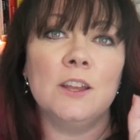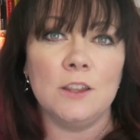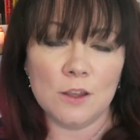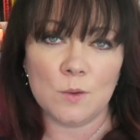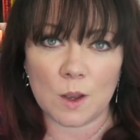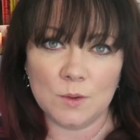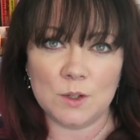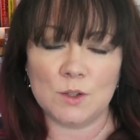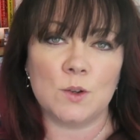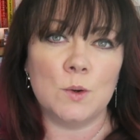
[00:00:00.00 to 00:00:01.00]
you go
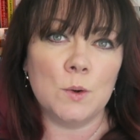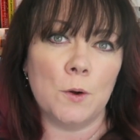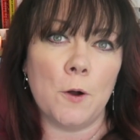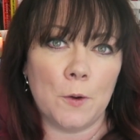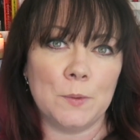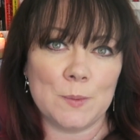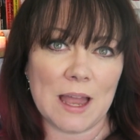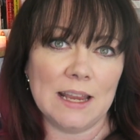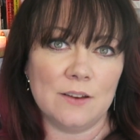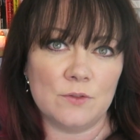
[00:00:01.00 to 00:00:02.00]
to school on
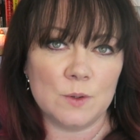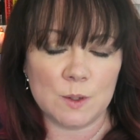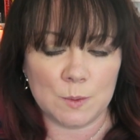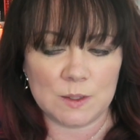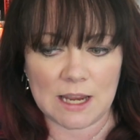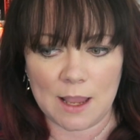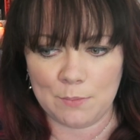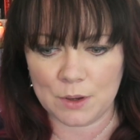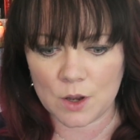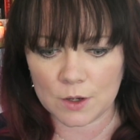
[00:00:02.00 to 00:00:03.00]
A level results
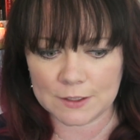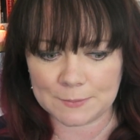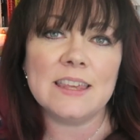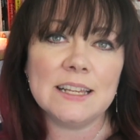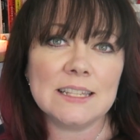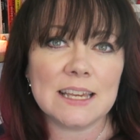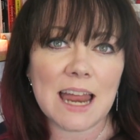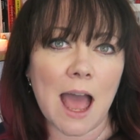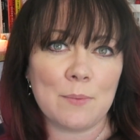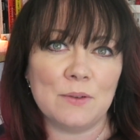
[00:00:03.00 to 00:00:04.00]
day because things are going
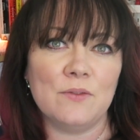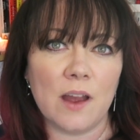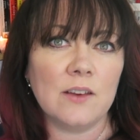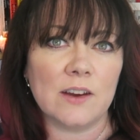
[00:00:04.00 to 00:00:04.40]
to happen very,